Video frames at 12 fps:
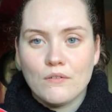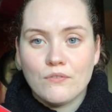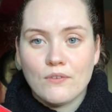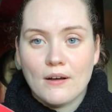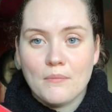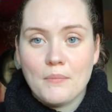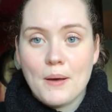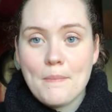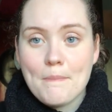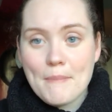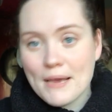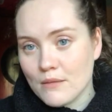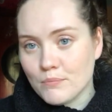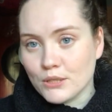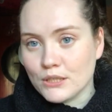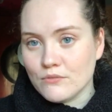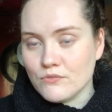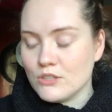from male
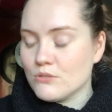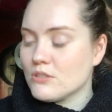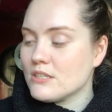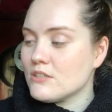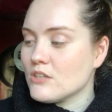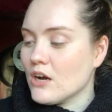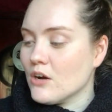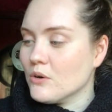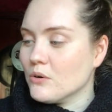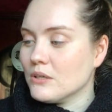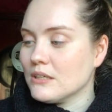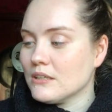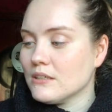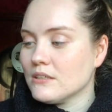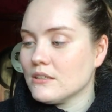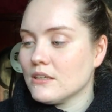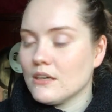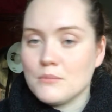point of views. So
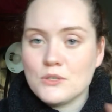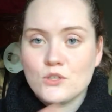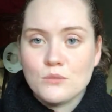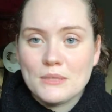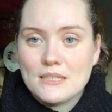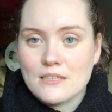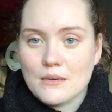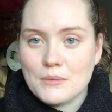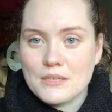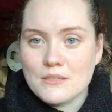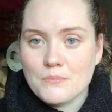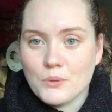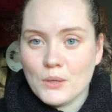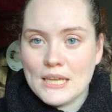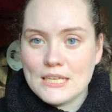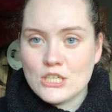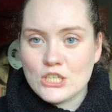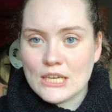I'm assuming Simon is a boy.
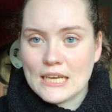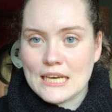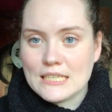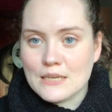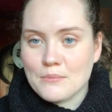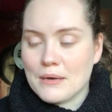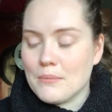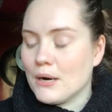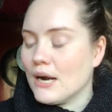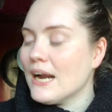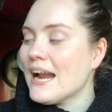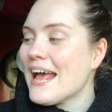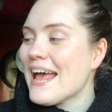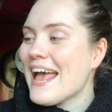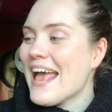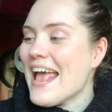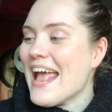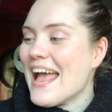That's just a guess on my part.
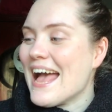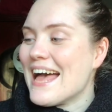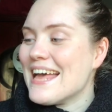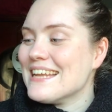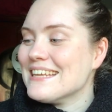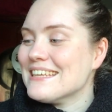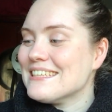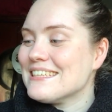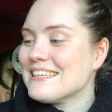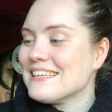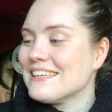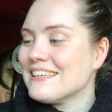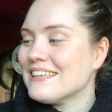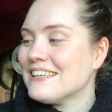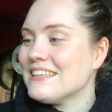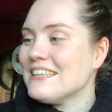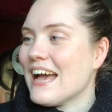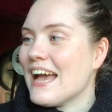And
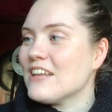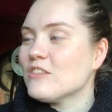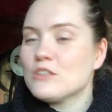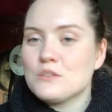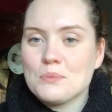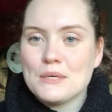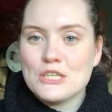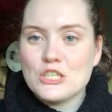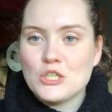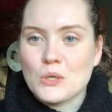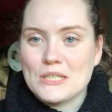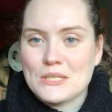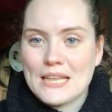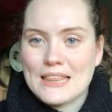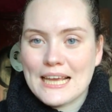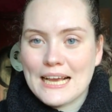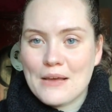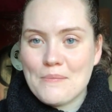yeah, it looks pretty short, so I
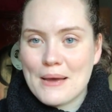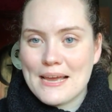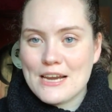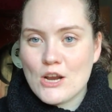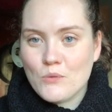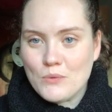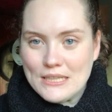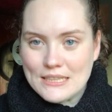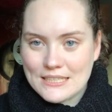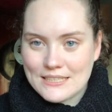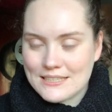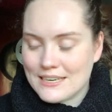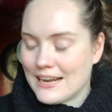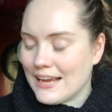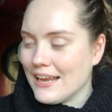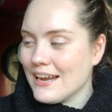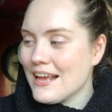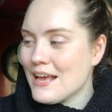think I might read this
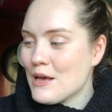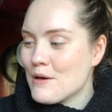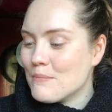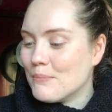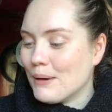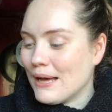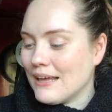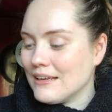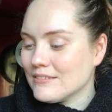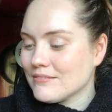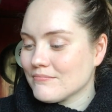tonight. But